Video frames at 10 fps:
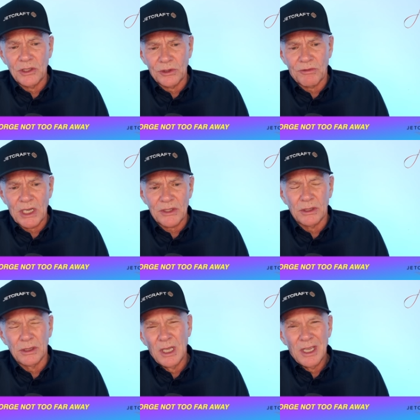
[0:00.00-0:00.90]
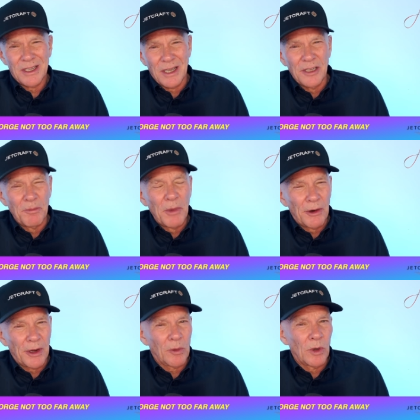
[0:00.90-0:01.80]
George Russell kind of
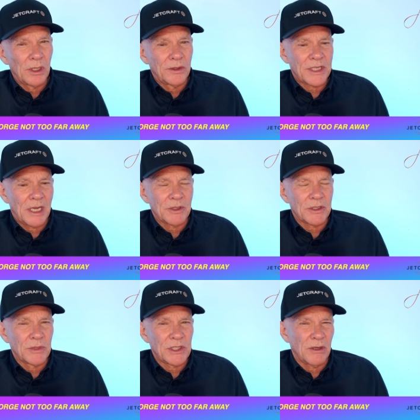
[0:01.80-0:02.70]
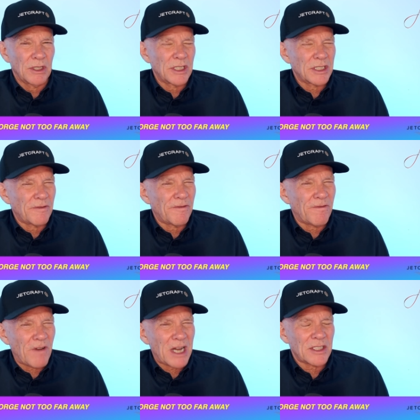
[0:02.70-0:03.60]
mirroring what Lewis Hamilton was doing, just a
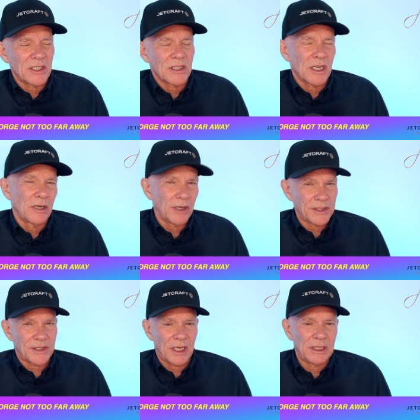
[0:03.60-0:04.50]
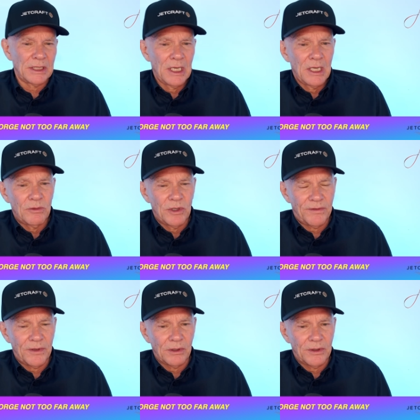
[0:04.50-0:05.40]
fraction slower, I'd say, with
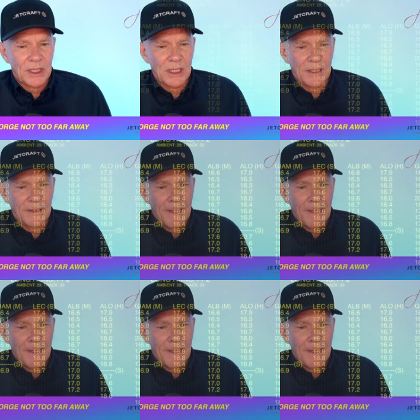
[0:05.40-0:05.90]
fuel in the car.